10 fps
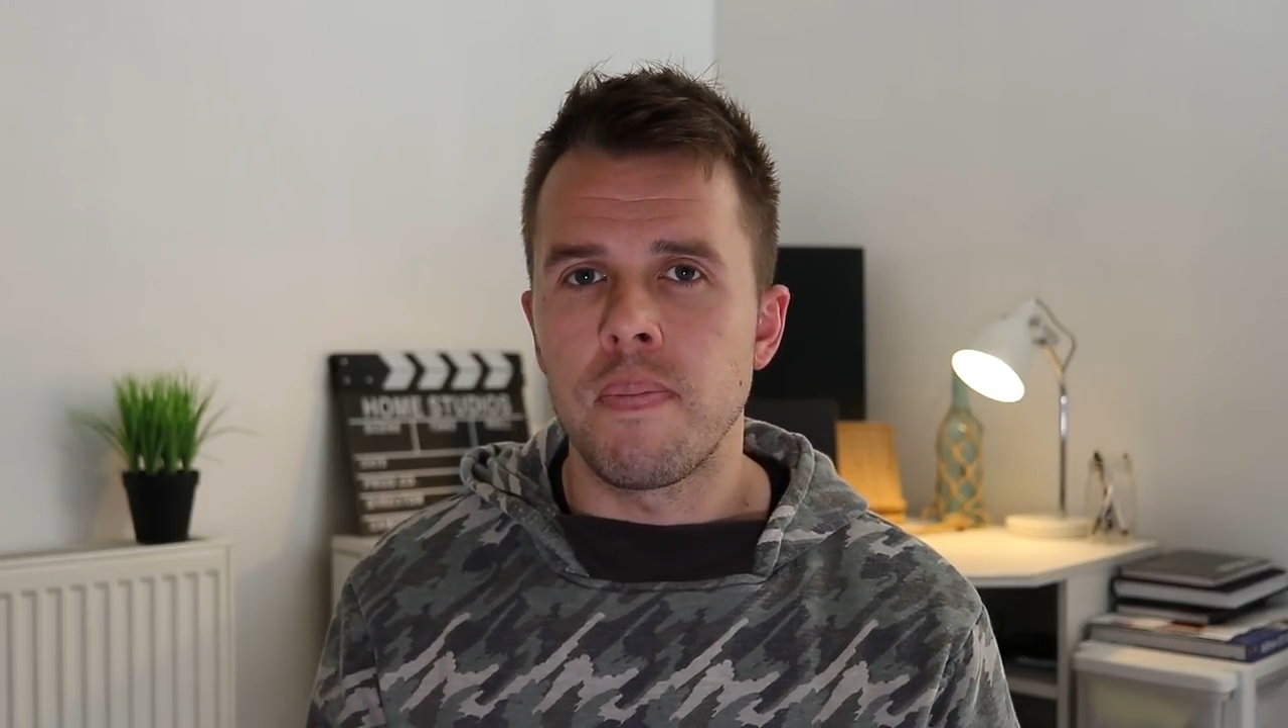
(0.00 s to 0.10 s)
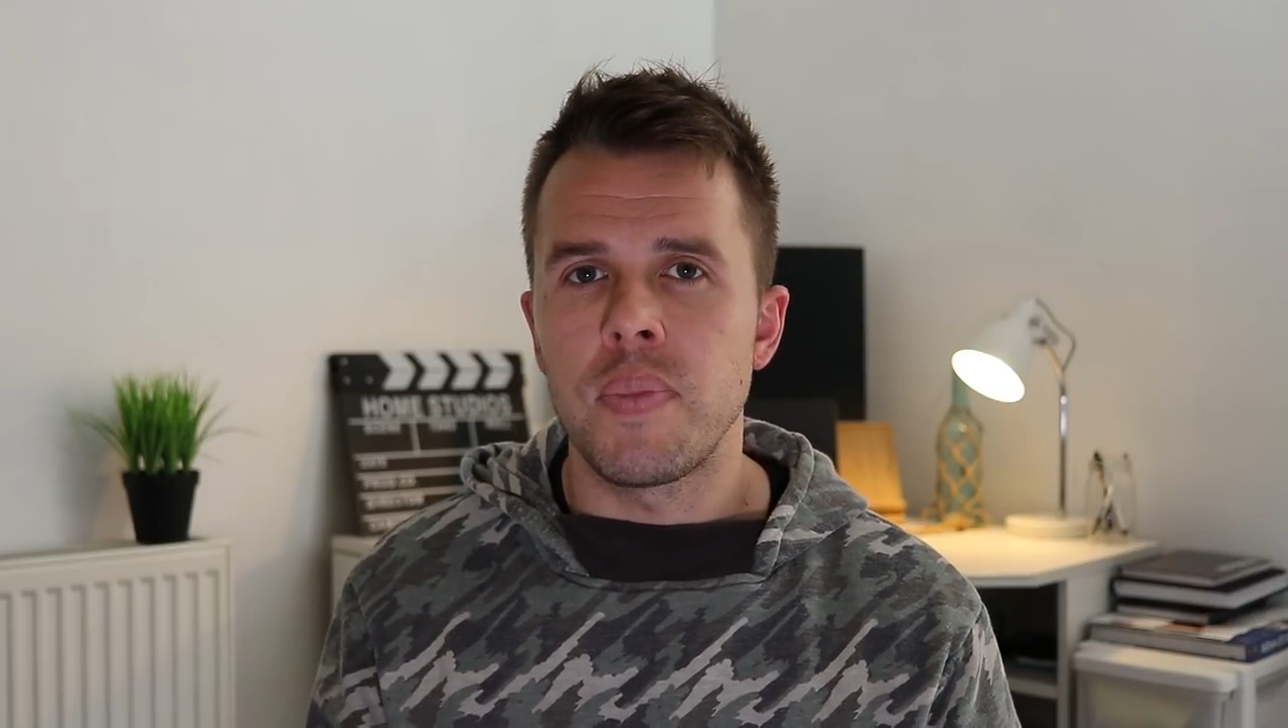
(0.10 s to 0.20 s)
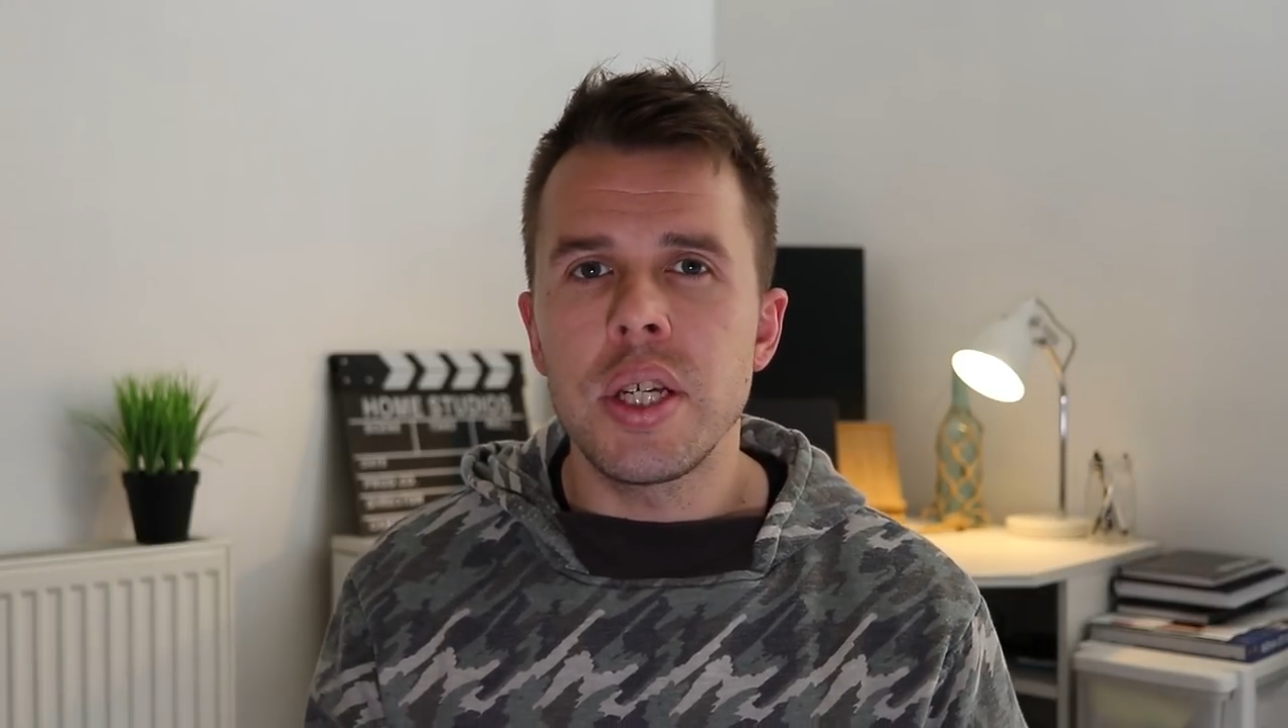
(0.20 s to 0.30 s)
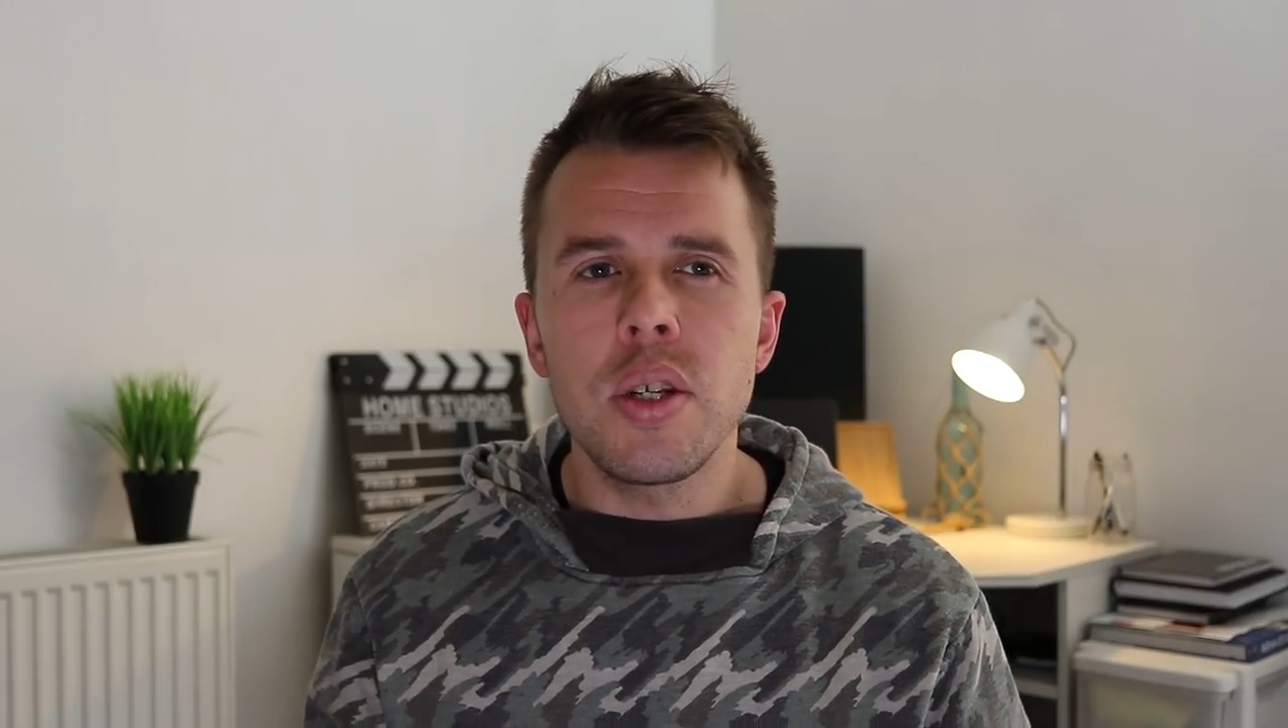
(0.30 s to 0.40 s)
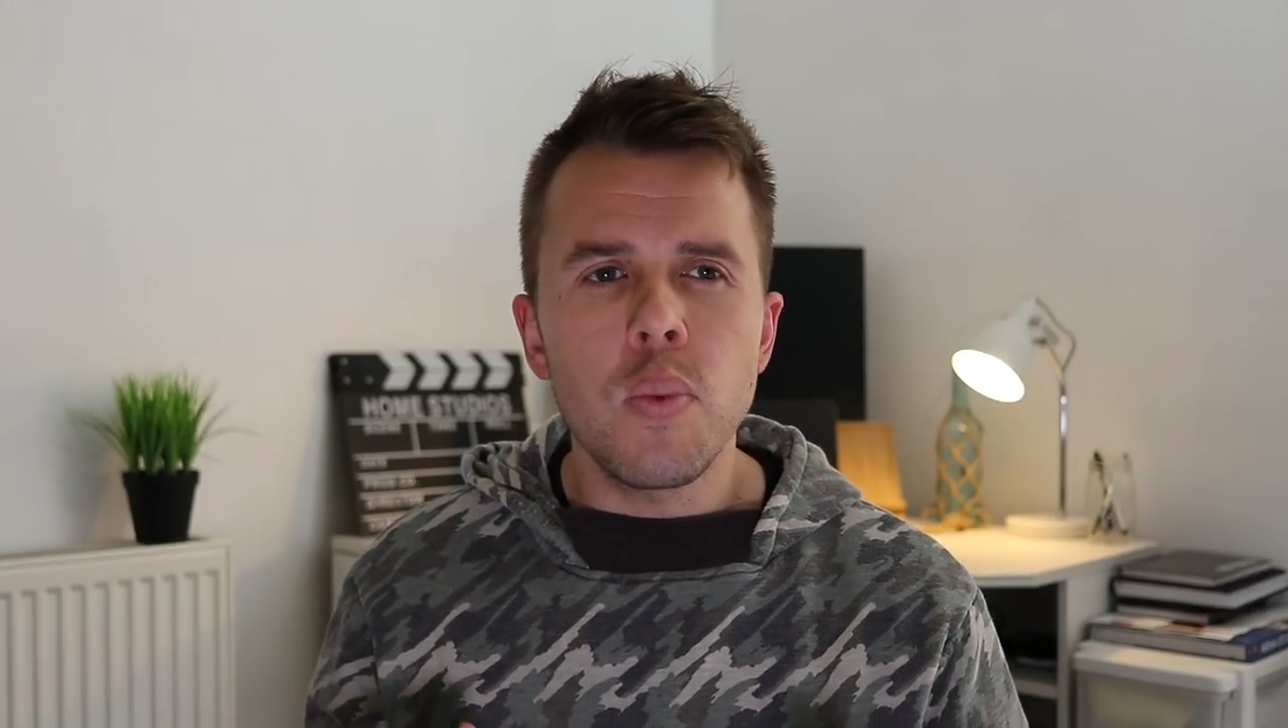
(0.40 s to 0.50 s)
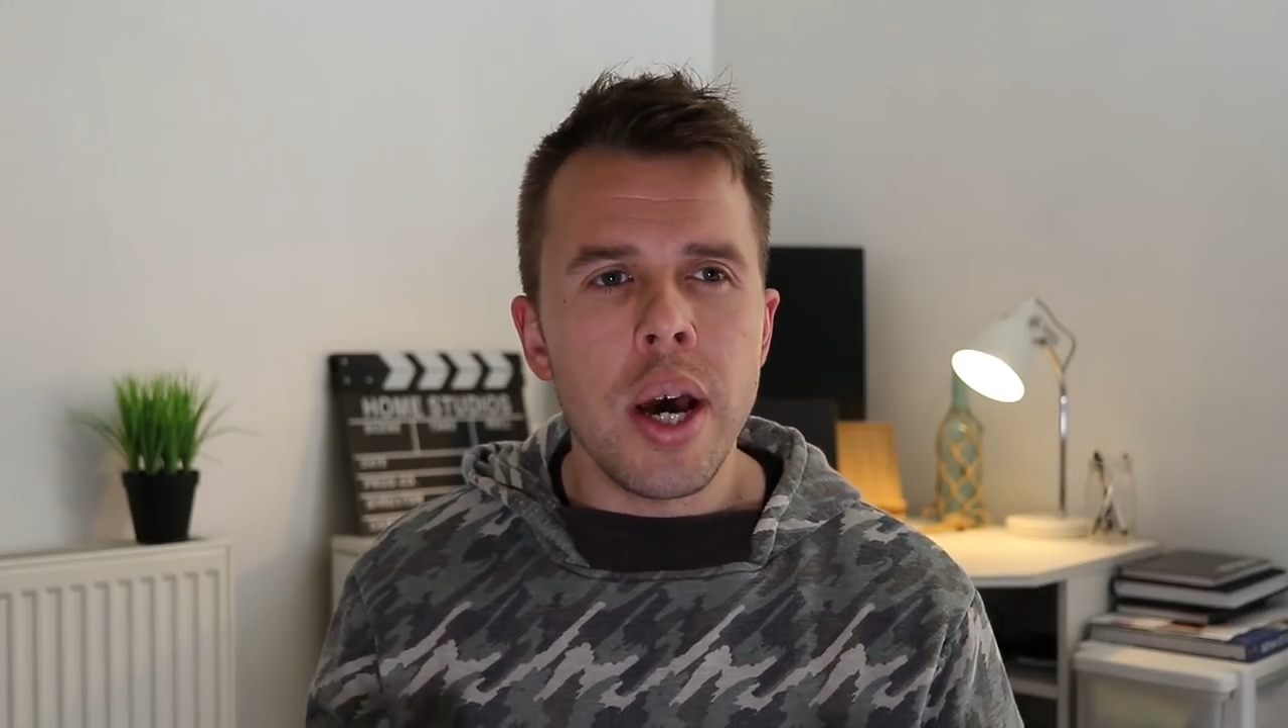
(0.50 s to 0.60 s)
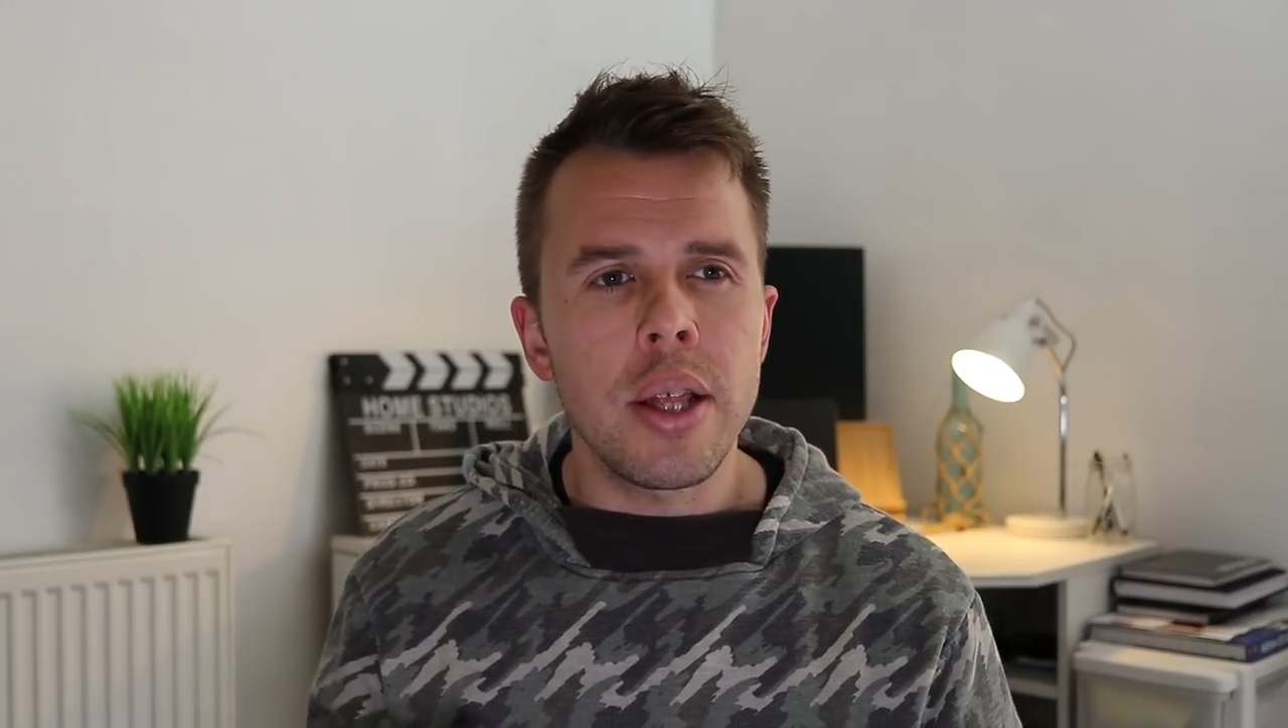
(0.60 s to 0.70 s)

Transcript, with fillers: This is where